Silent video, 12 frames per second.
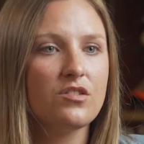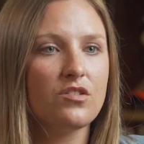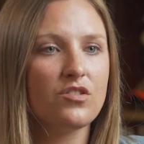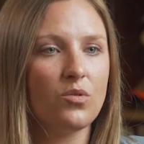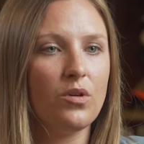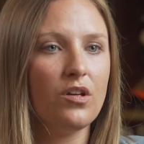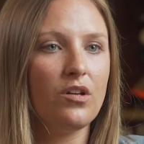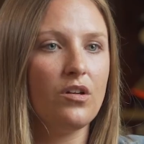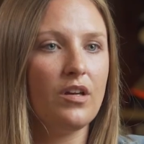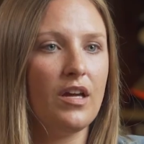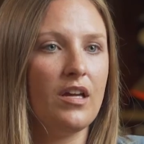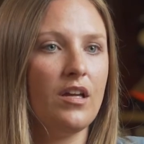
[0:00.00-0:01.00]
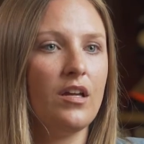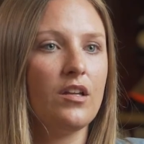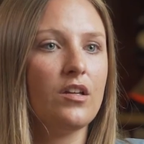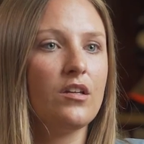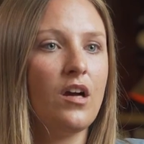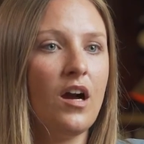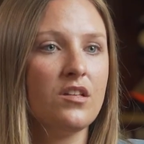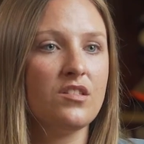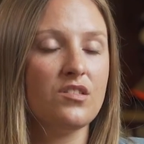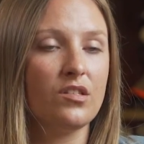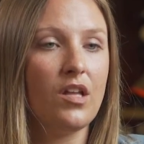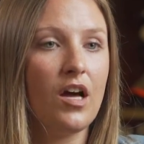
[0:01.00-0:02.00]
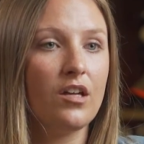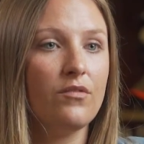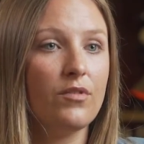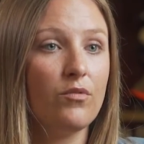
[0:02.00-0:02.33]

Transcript: the soil and causes a lot of